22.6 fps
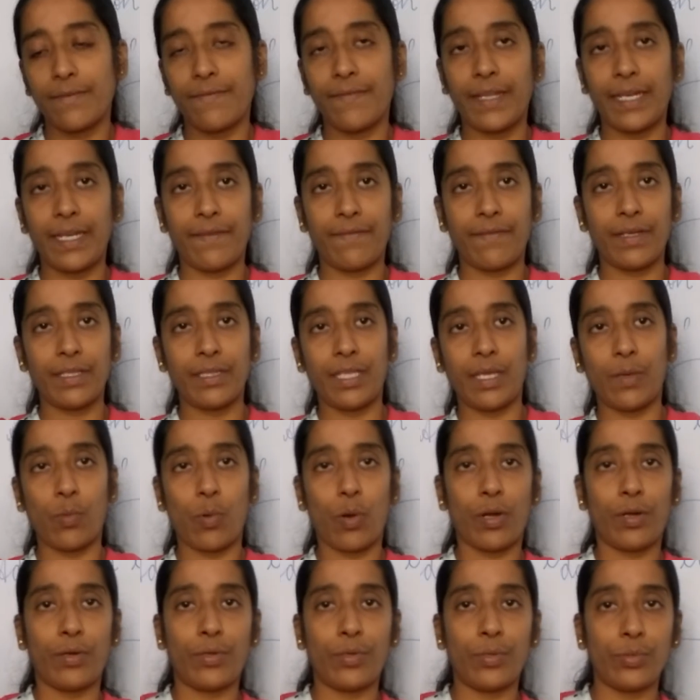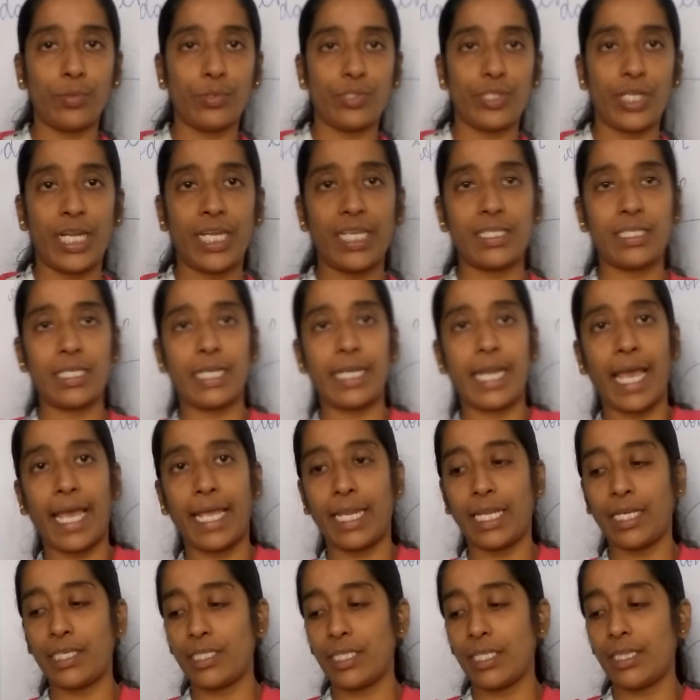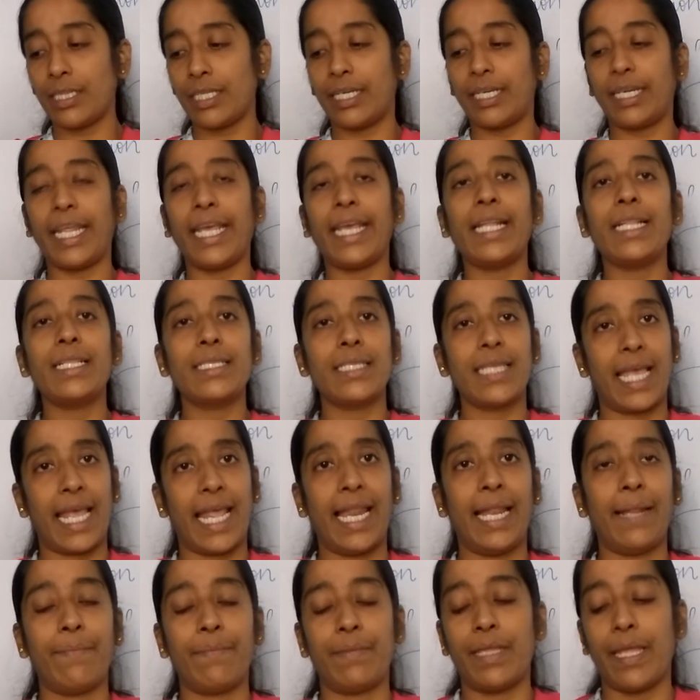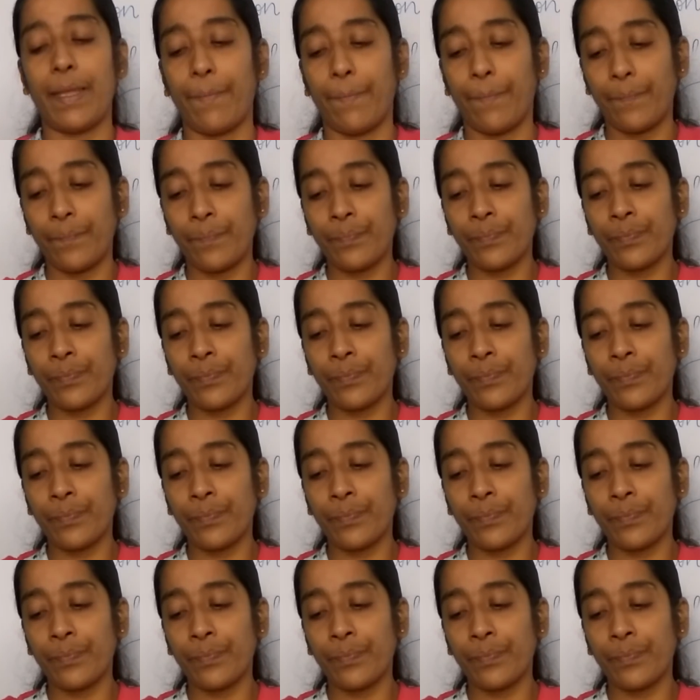Whenever they want to change the direction, the tails help them.